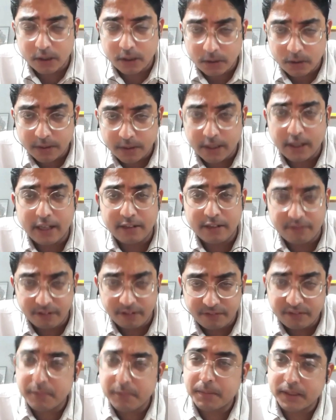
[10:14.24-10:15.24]
200, like
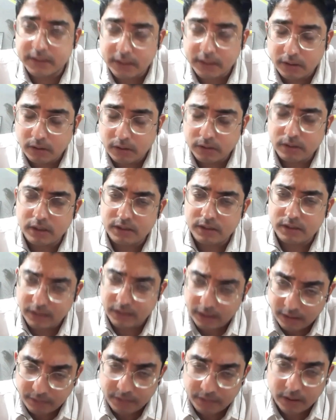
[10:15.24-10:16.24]
50% also, it's
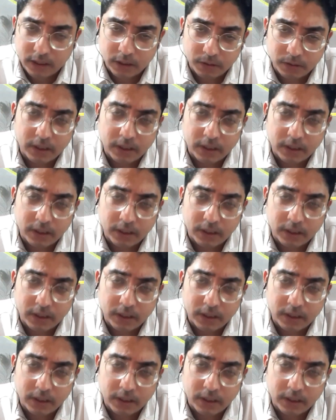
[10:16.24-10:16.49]
very difficult